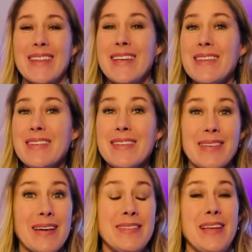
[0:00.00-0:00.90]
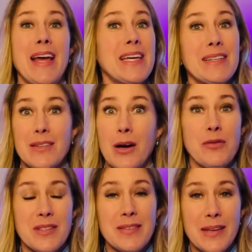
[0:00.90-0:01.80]
This is a day in and of
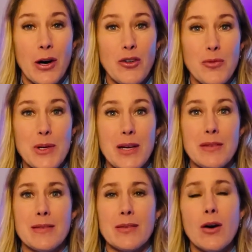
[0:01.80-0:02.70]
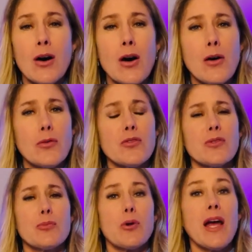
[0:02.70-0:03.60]
itself because it's all
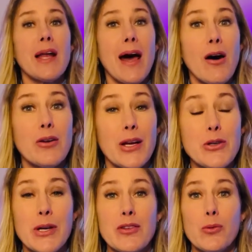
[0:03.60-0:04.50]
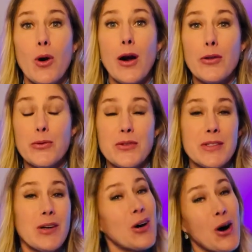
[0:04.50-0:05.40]
spread out and you get to walk through and
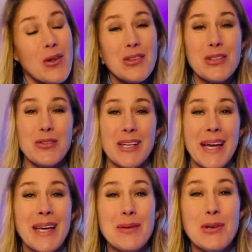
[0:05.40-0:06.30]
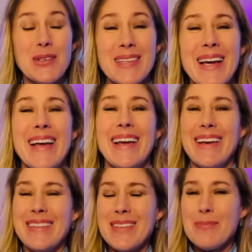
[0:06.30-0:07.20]
see all the different animals,
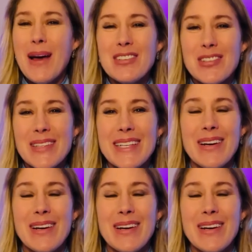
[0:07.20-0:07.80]
especially